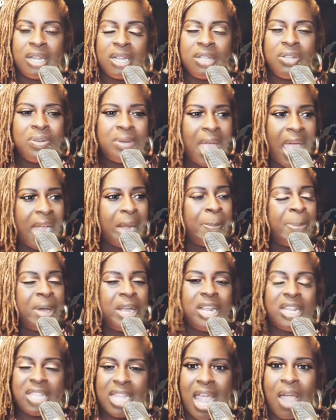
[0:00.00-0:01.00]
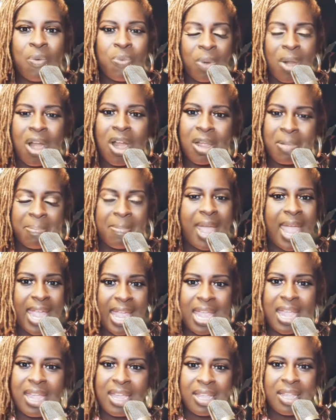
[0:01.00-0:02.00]
You gotta put in that work,
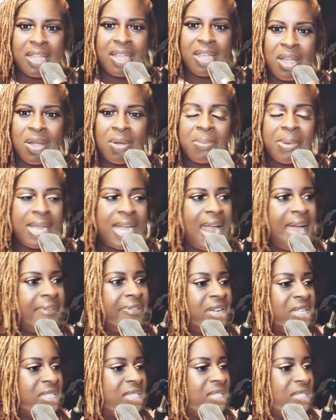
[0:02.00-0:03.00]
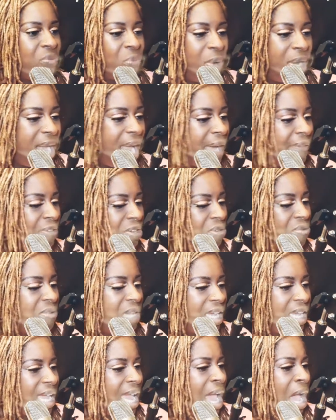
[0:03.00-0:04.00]
man. Whatever whatever you
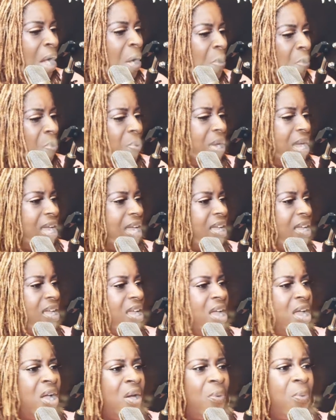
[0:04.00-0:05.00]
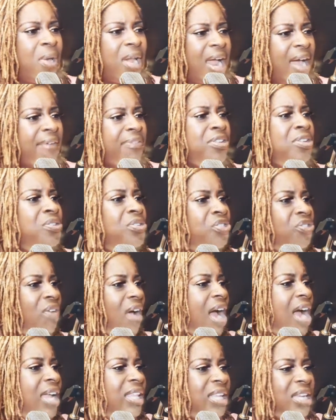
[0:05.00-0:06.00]
need help with, whatever you
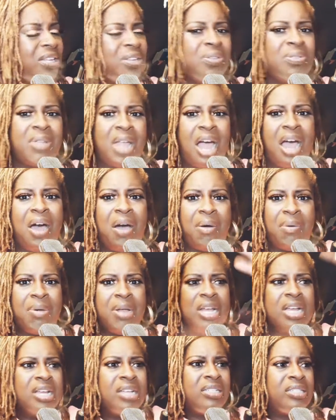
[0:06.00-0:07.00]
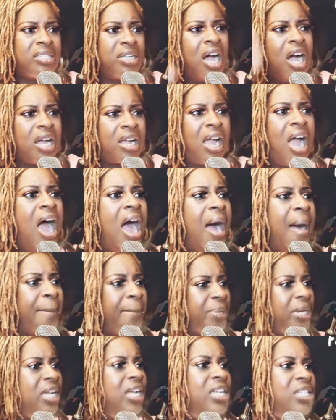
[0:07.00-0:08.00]
trying to, you know,
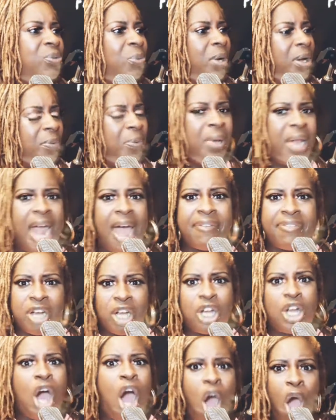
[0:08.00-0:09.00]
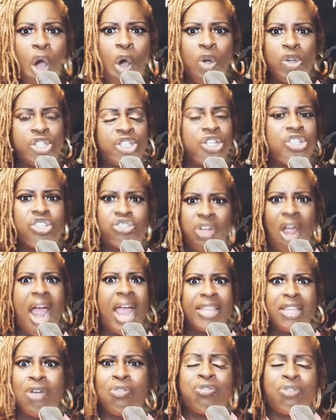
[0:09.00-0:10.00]
accomplish, whatever goals you're
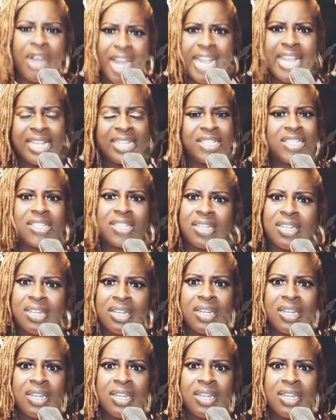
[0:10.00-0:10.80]
trying to reach.